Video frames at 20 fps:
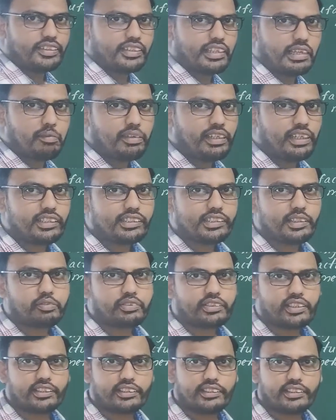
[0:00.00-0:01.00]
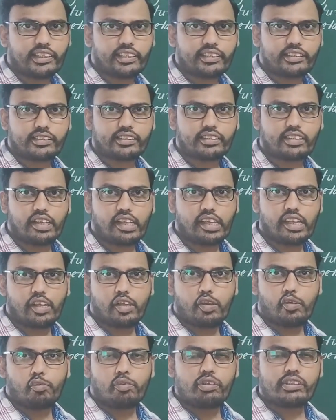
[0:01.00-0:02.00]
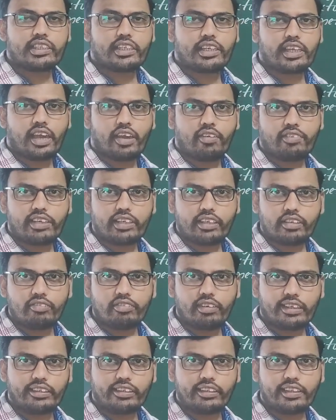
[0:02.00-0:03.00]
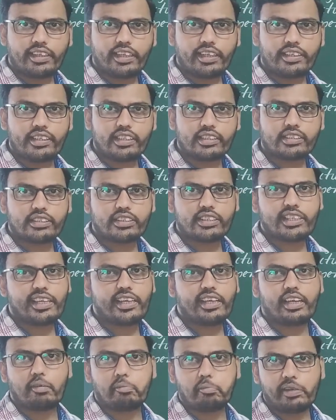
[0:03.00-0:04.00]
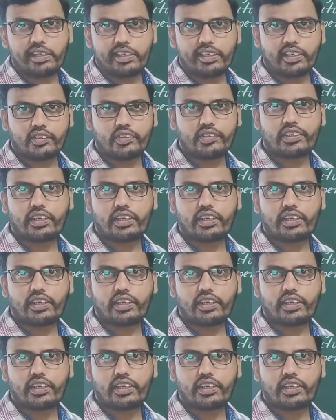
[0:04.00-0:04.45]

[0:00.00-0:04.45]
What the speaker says: chemical substances which are having even industrial application